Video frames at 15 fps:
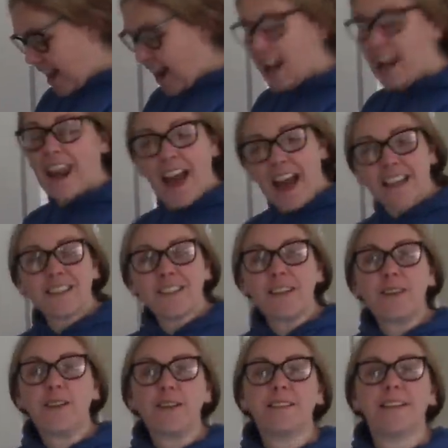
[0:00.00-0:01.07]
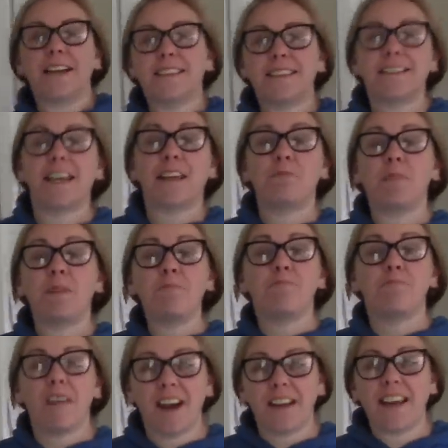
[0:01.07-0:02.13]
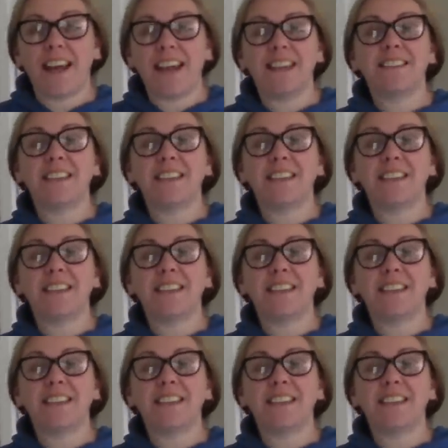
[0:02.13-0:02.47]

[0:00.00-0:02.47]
landlord has sent me money